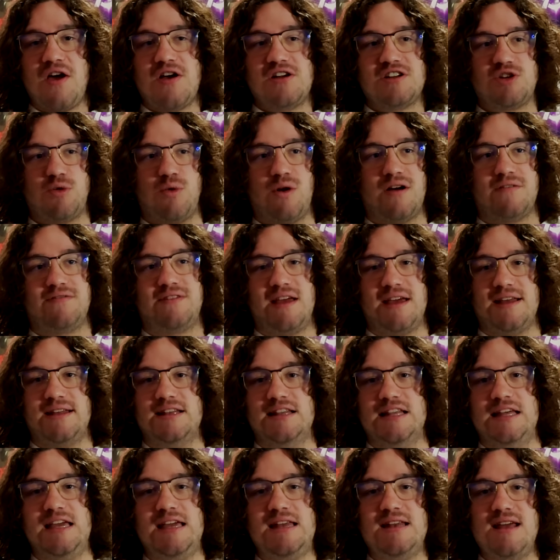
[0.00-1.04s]
to where if they had
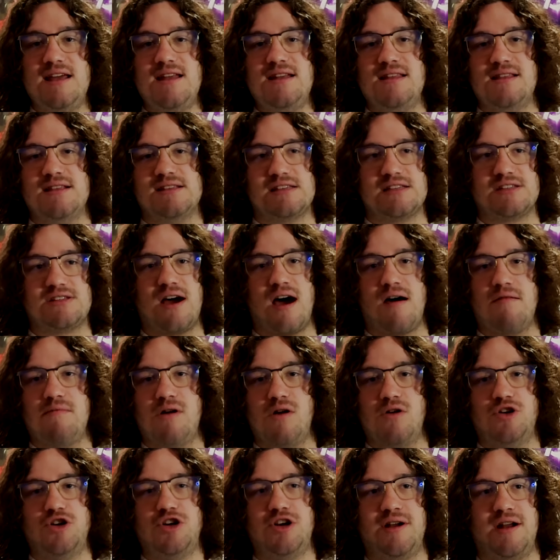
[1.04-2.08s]
leaned into this stop
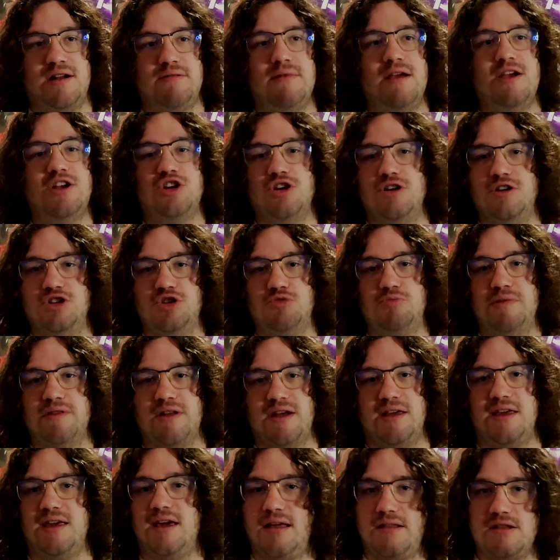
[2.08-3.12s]
motion animation and just been
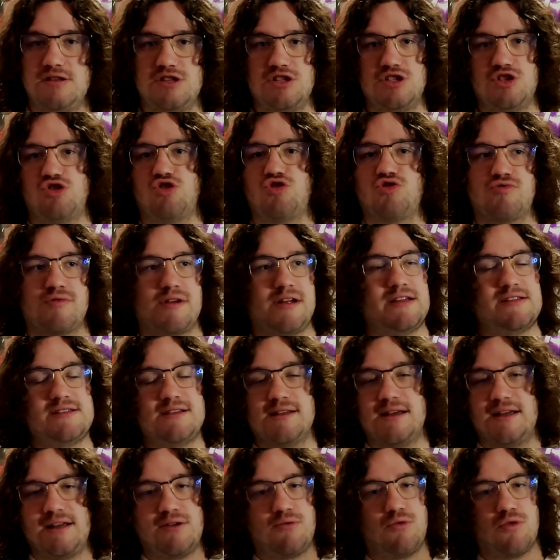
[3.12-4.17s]
like, yeah, this is crazy,
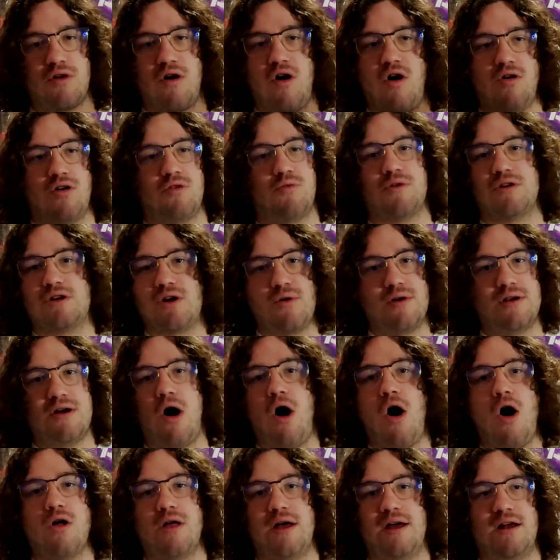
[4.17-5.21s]
like we're all we're going
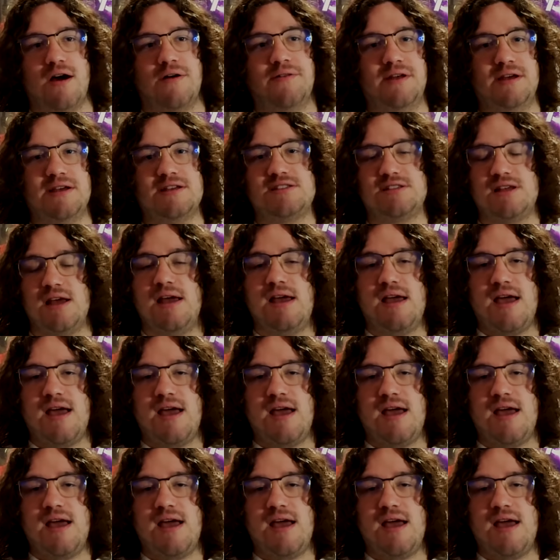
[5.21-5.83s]
all in on this,